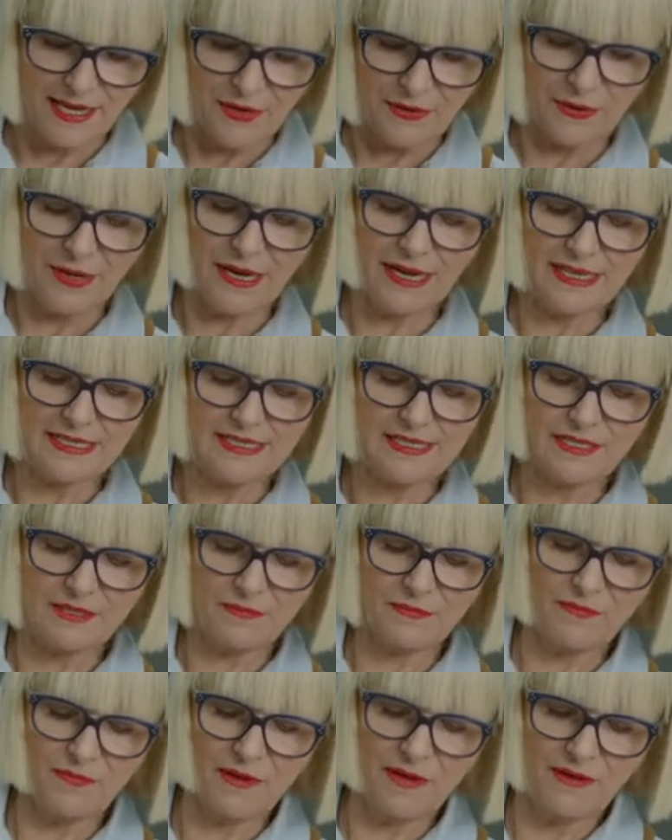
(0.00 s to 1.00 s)
We'll add
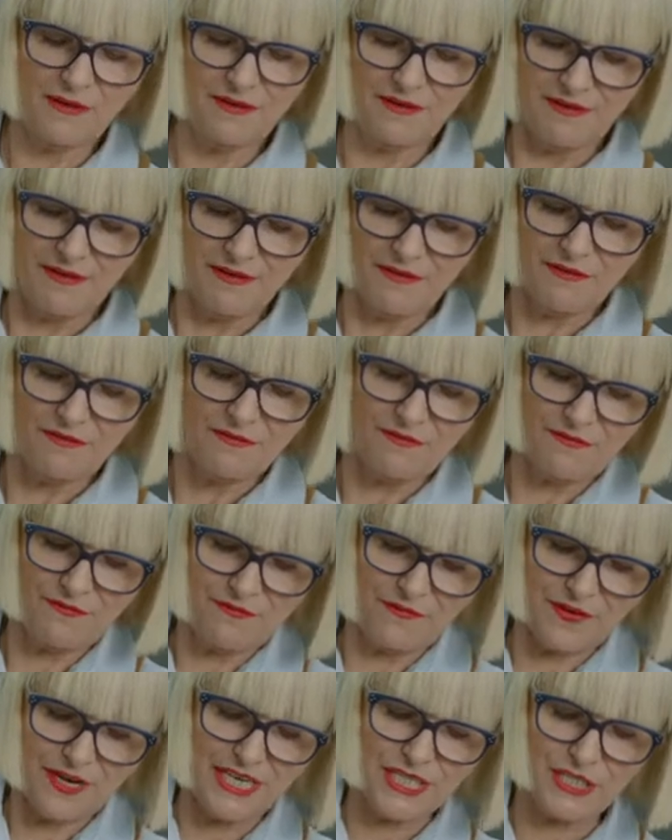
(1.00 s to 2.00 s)
some
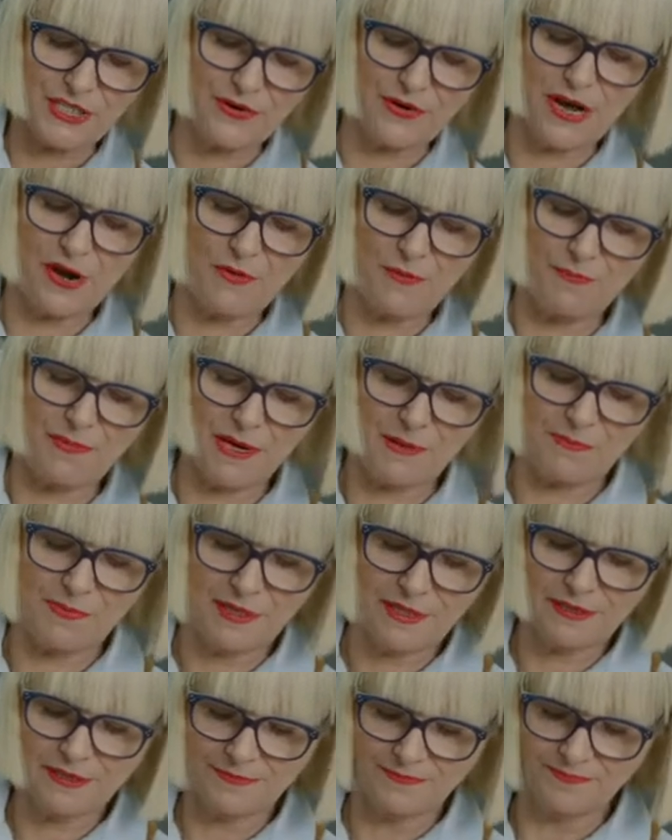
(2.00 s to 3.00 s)
fresh ground
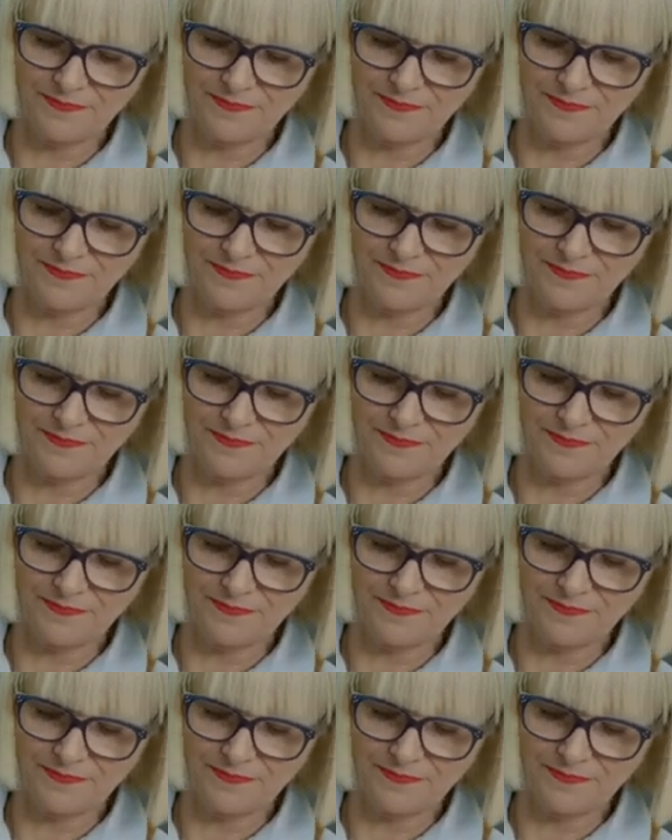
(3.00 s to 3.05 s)
pepper.